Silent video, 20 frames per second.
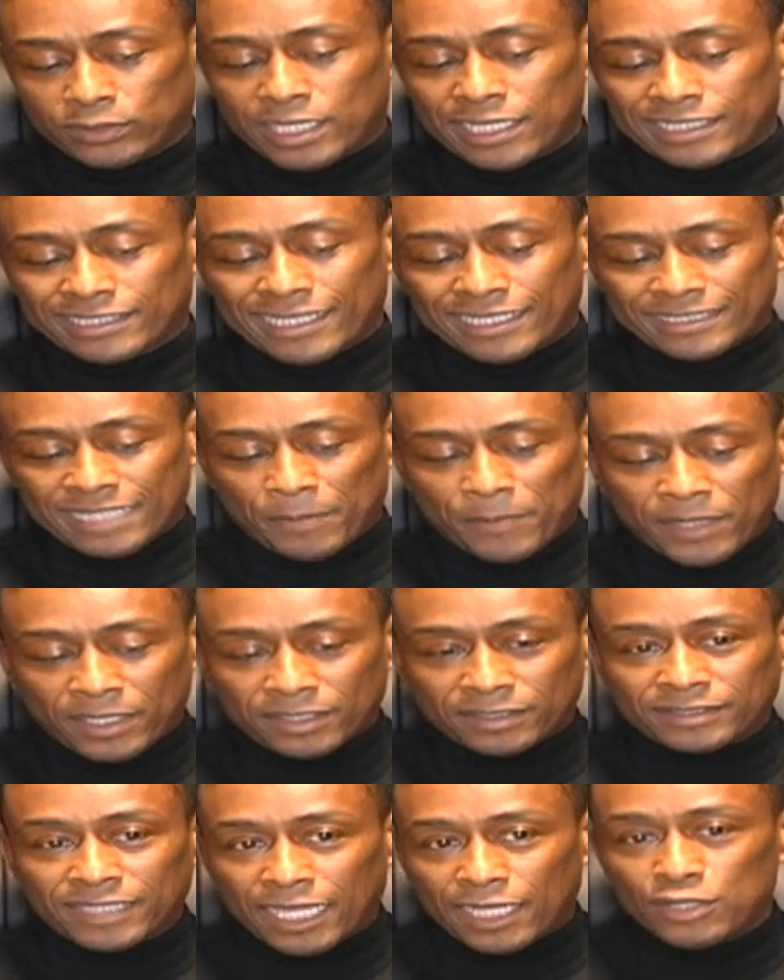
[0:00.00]
things like that
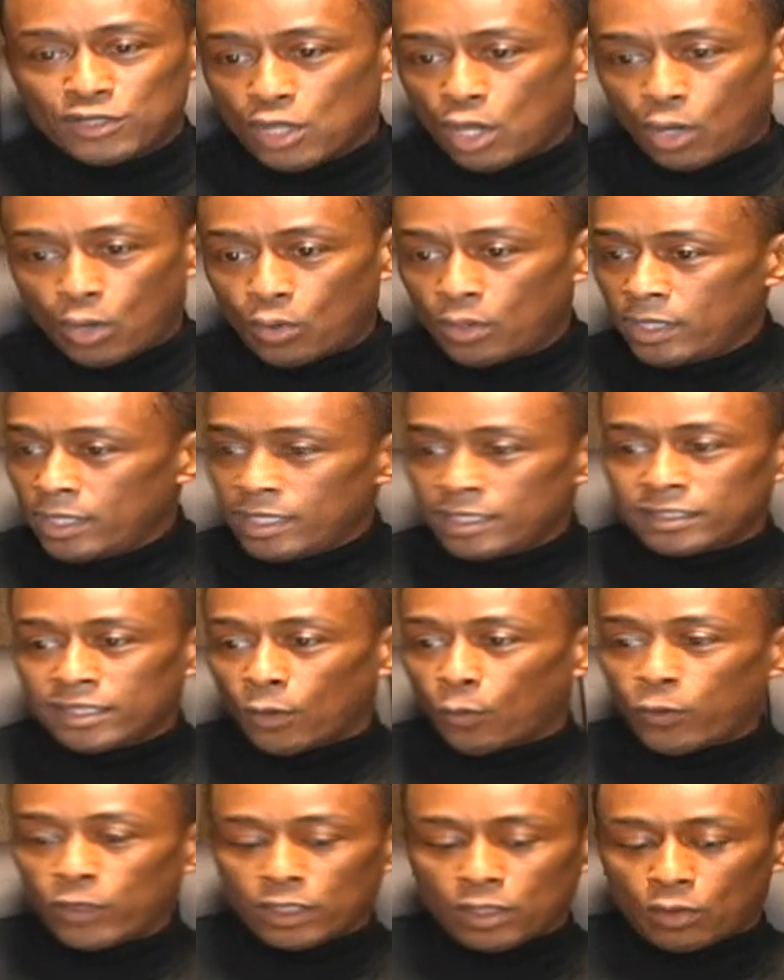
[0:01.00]
because they know
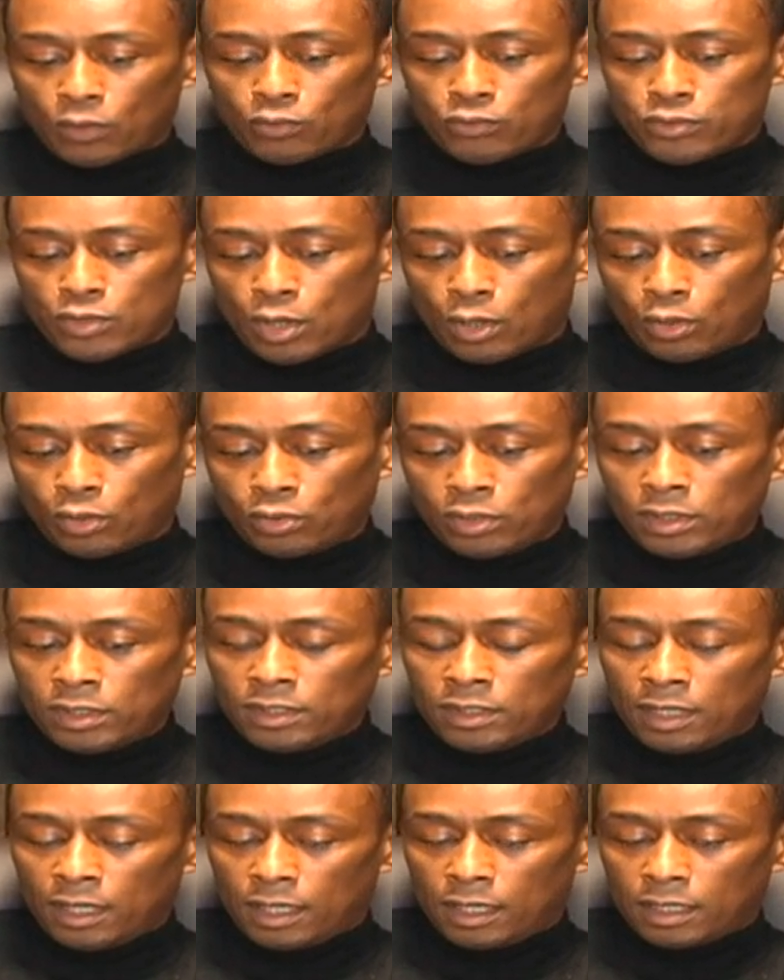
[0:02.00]
that we don't know
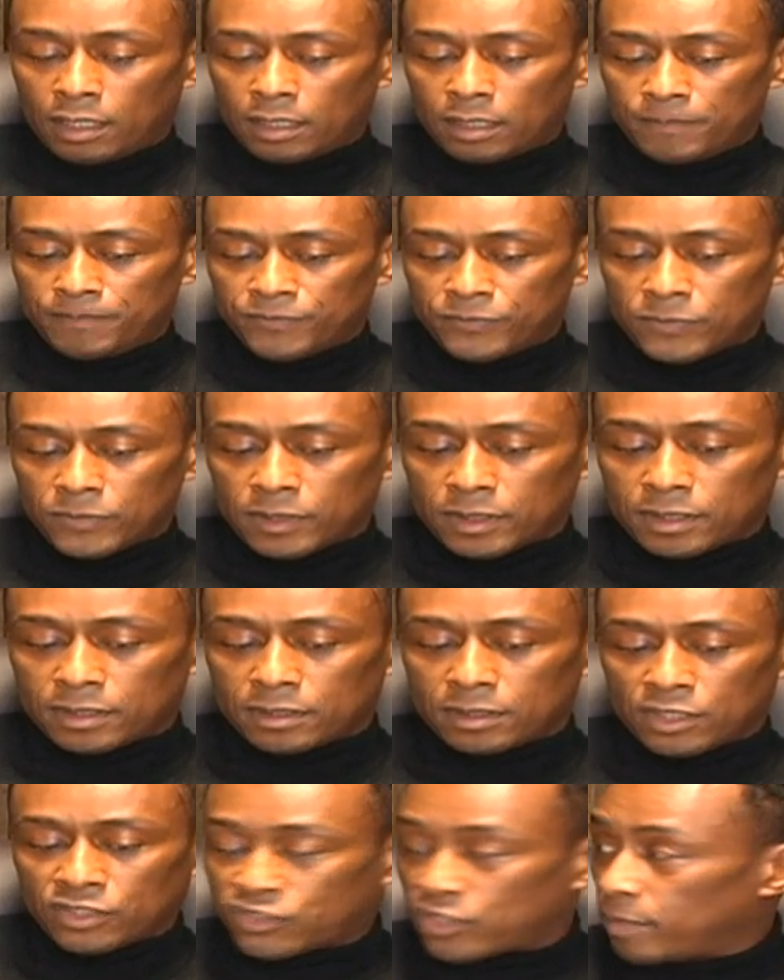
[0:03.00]

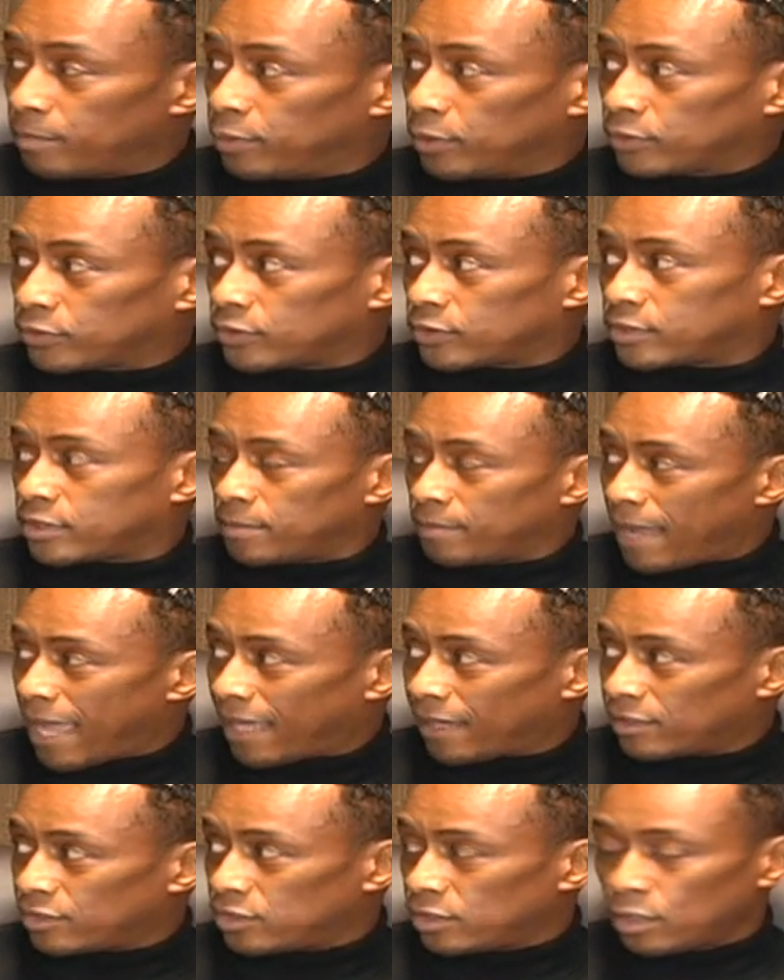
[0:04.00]
the symbols,
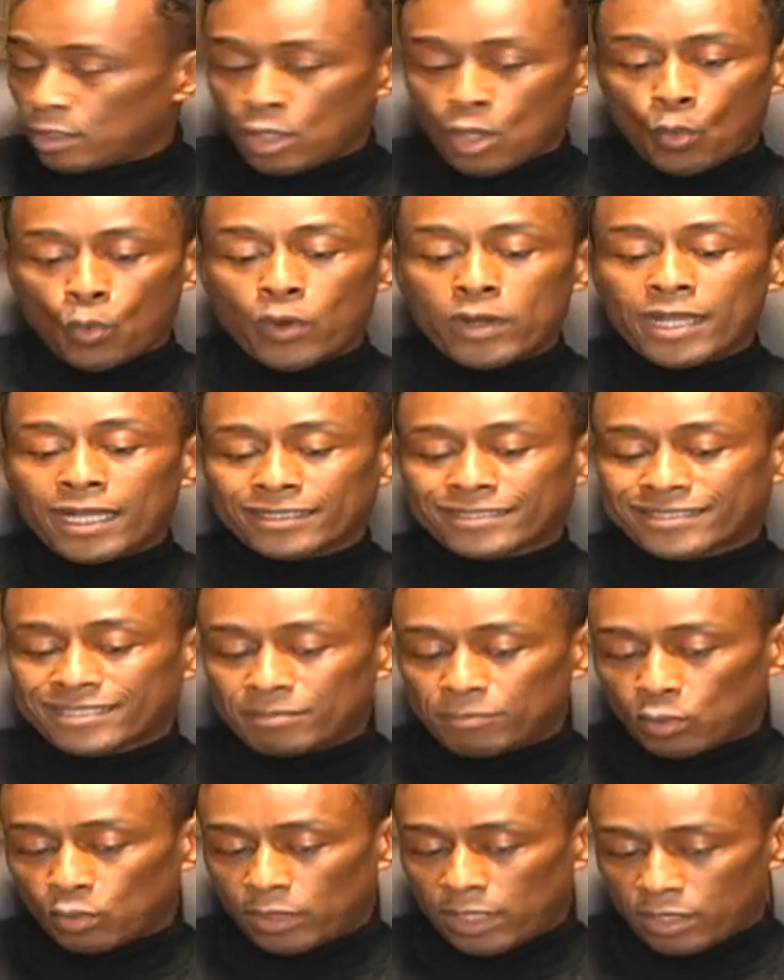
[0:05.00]
symbology. We're not
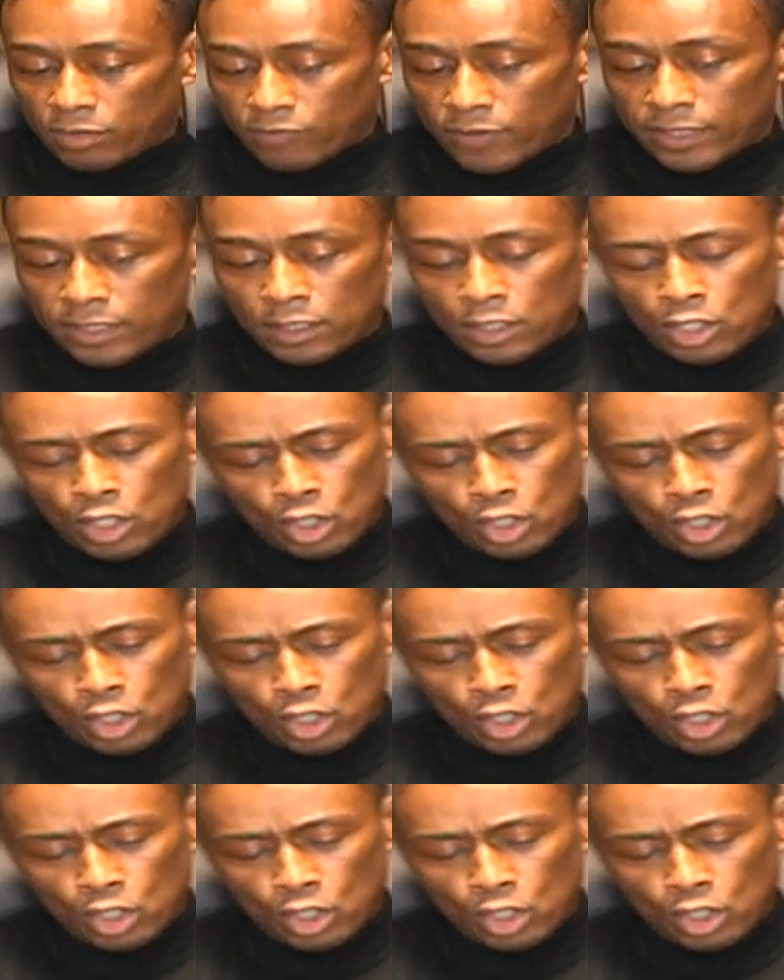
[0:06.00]
symbol literate.